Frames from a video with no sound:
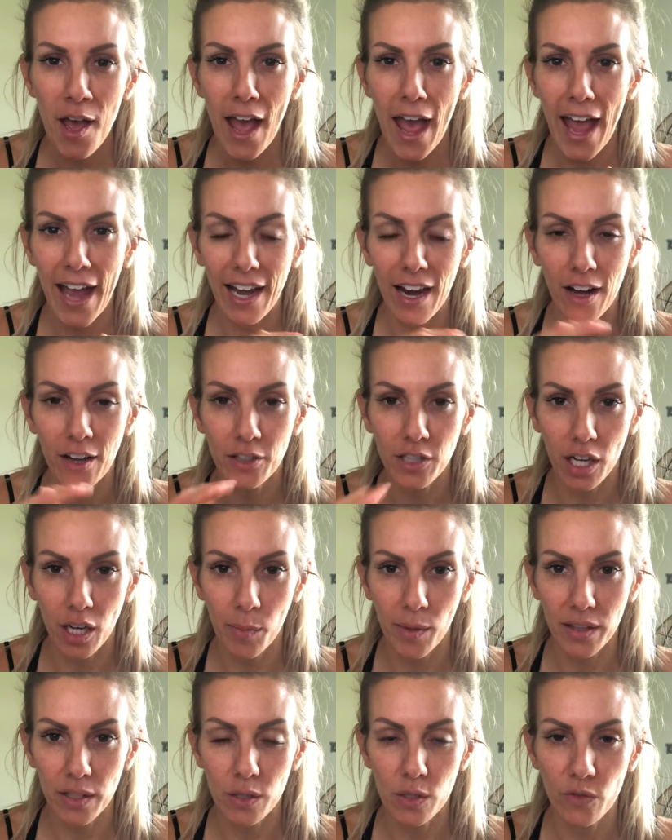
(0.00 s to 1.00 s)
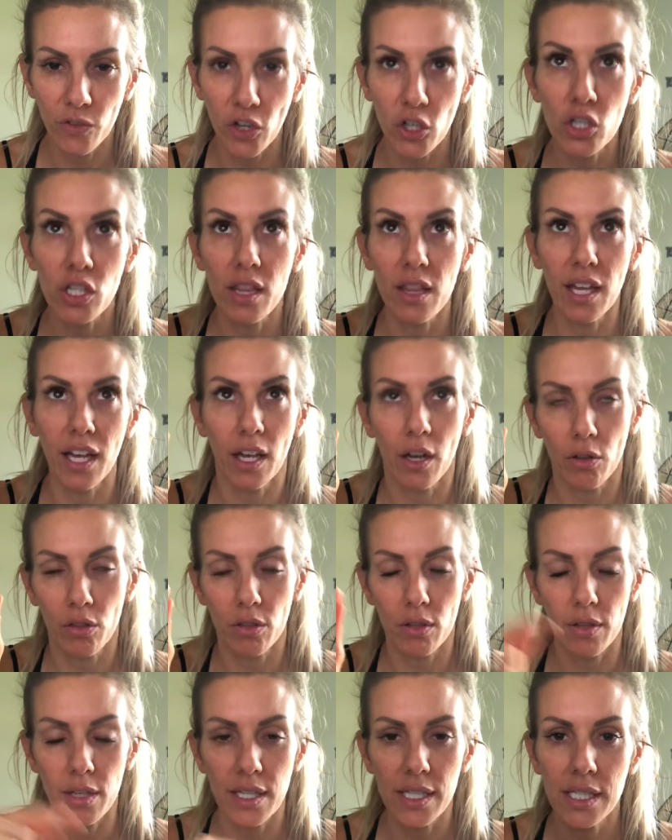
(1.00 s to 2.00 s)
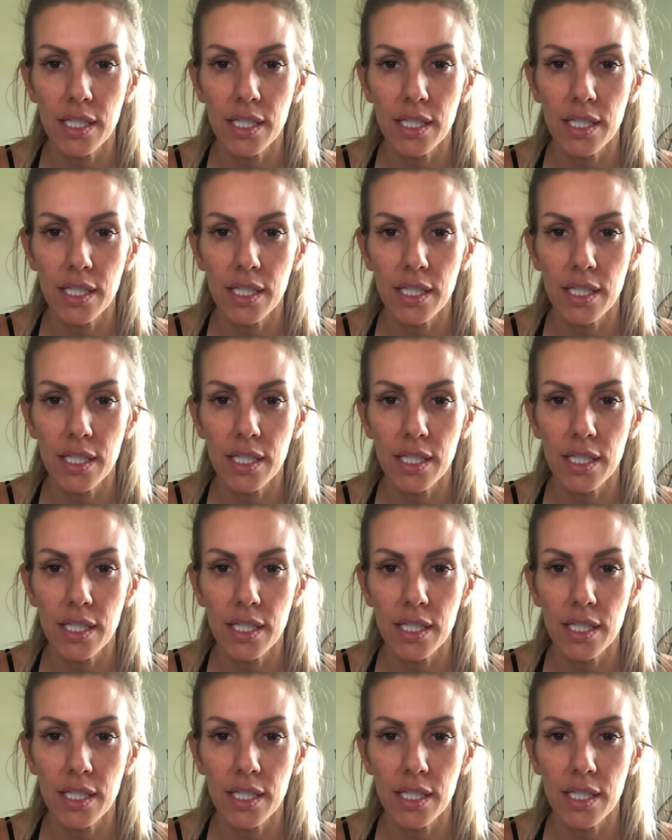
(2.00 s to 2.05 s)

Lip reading: and I'll talk about those first, then go through these.